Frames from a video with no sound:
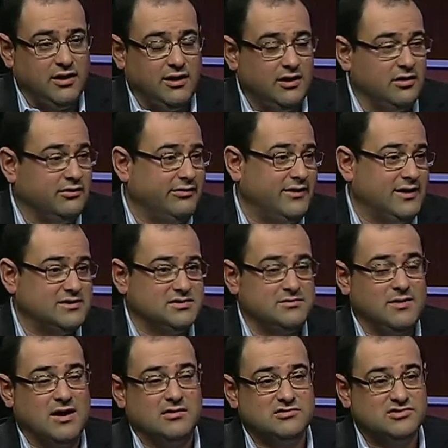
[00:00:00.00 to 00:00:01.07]
it affects
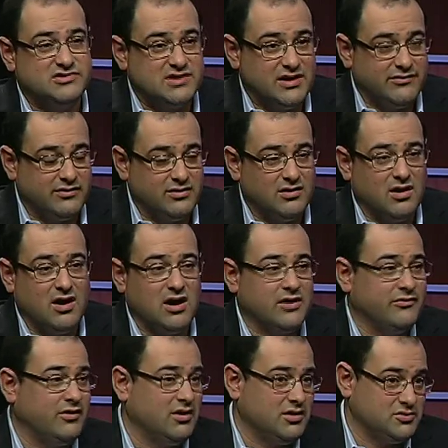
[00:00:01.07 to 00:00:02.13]
about 7 out
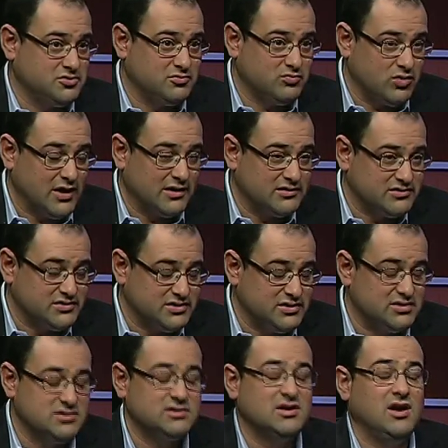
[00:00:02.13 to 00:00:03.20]
of 100
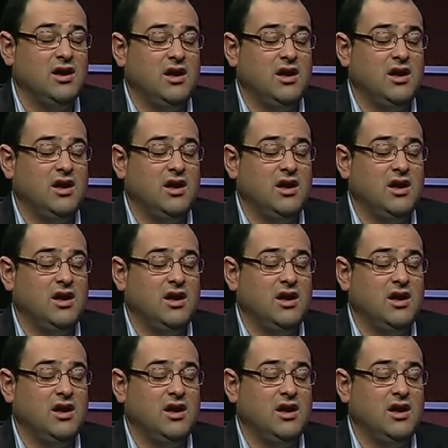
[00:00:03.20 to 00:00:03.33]
pregnancies.